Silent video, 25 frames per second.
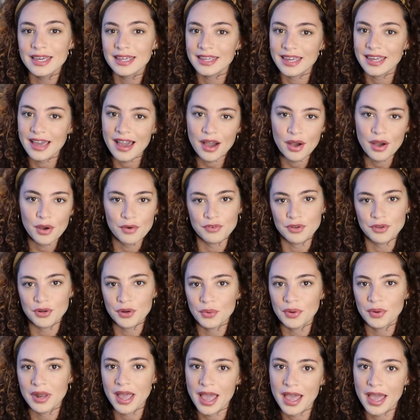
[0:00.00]
get out of your
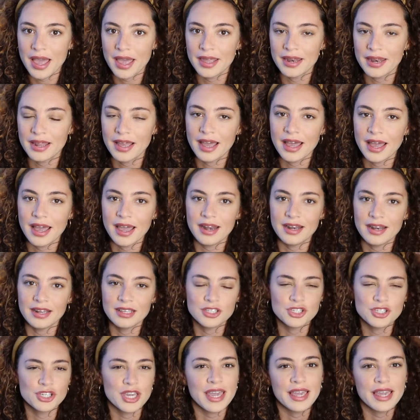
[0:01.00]
own head and
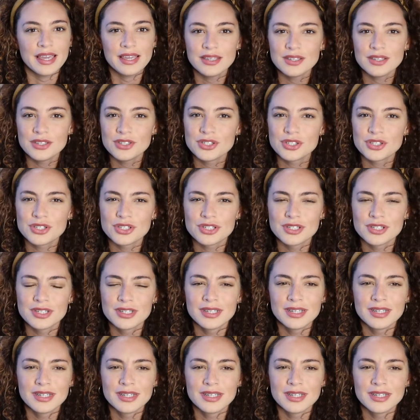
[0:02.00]
change